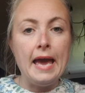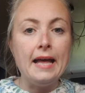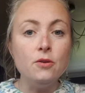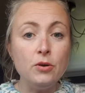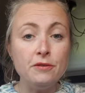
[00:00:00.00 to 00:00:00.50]

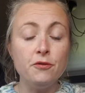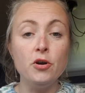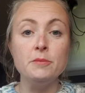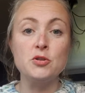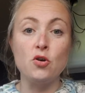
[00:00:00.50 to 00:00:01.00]
Hello,
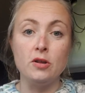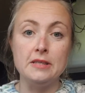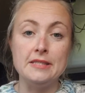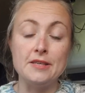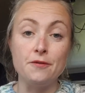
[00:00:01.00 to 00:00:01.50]
Inform
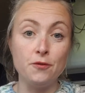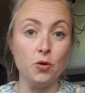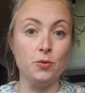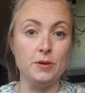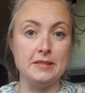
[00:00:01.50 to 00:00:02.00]
Scotland
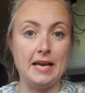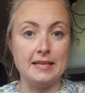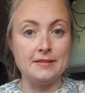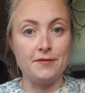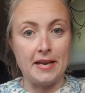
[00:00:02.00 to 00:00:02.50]
followers
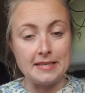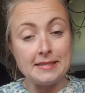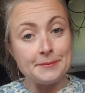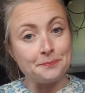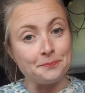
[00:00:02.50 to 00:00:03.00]
and
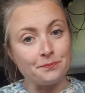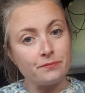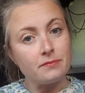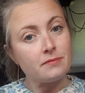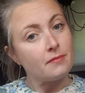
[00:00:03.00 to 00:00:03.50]
friends.
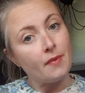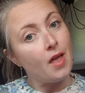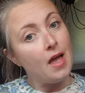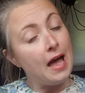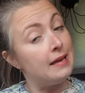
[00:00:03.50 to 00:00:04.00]

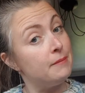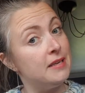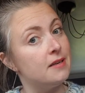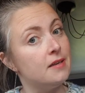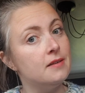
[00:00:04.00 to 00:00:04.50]
I'm
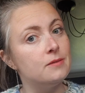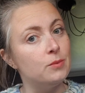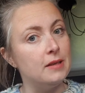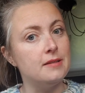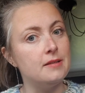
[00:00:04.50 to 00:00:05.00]
here
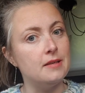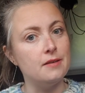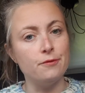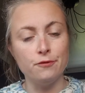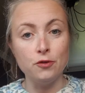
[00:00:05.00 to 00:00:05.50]
with the
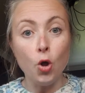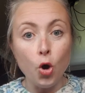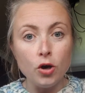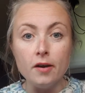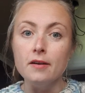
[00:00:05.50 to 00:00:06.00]

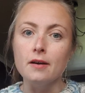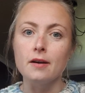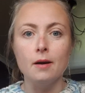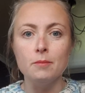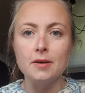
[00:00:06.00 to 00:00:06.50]
vlog
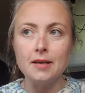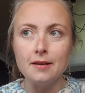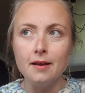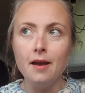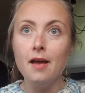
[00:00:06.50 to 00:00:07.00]

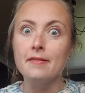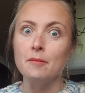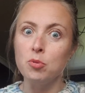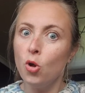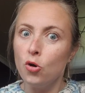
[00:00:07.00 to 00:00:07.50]
accompanying the
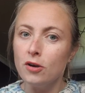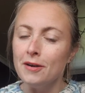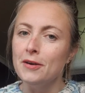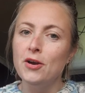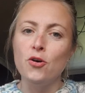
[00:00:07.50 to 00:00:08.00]
blog
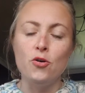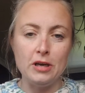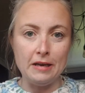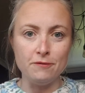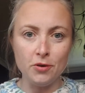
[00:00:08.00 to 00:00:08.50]
on
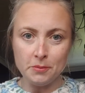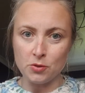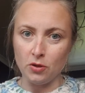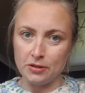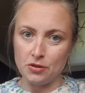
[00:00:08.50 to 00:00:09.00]

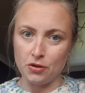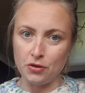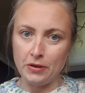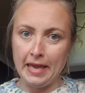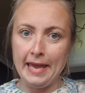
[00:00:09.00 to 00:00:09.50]

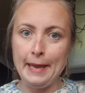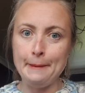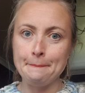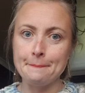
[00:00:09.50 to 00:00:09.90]
informscotland.uk.